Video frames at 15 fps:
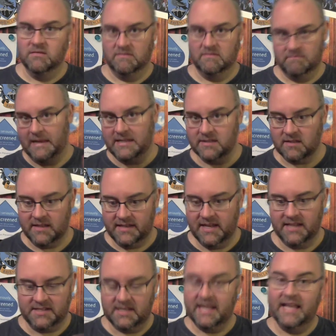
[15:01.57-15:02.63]
basically
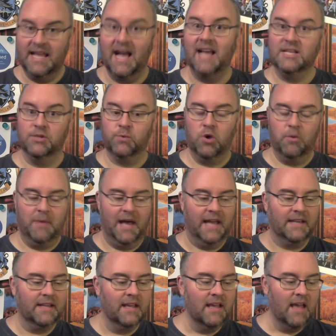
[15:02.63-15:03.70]
does it. He guides the
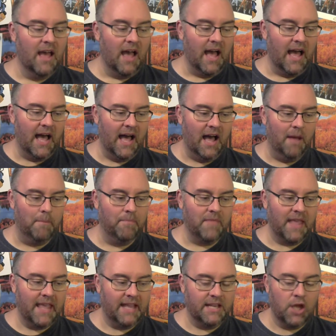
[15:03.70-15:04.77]
robot.
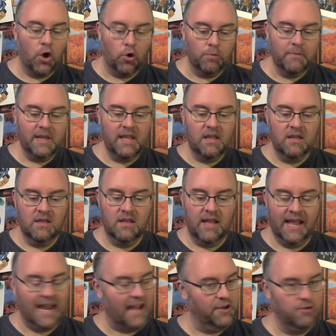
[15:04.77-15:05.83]
He told me,
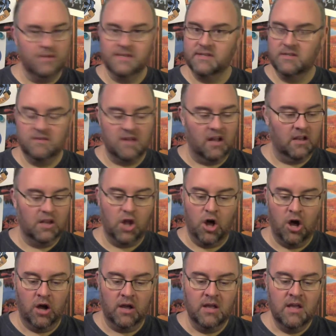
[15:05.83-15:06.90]
and I knew this all
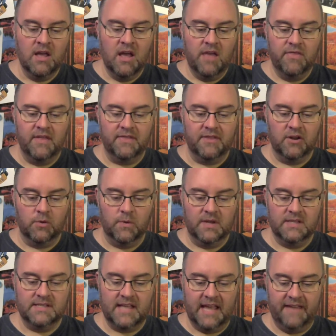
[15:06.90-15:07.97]
along, that there
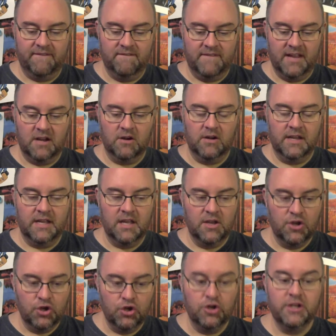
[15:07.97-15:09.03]
was a very
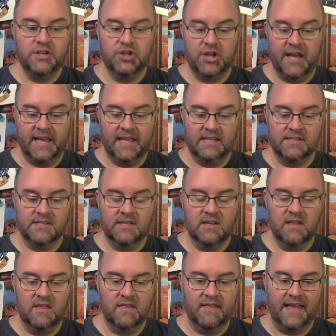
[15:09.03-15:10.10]
good chance
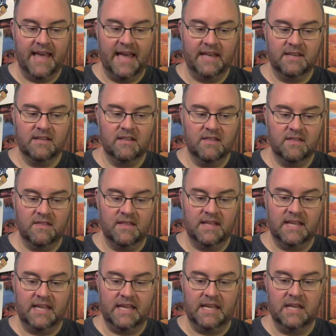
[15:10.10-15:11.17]
that
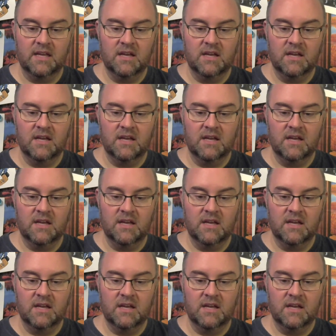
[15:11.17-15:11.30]
the